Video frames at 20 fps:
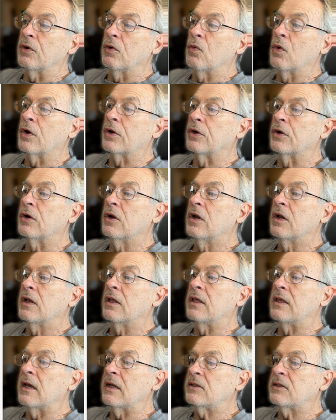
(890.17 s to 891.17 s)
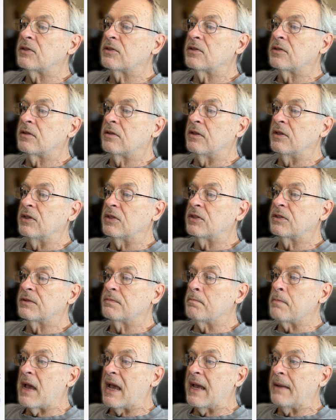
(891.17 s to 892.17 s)
worker gets this
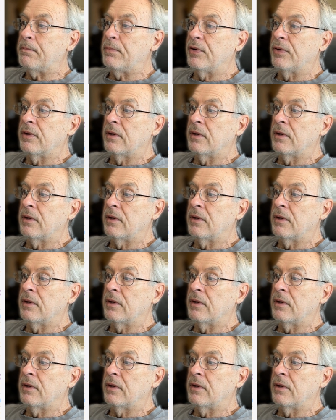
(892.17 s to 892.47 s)
map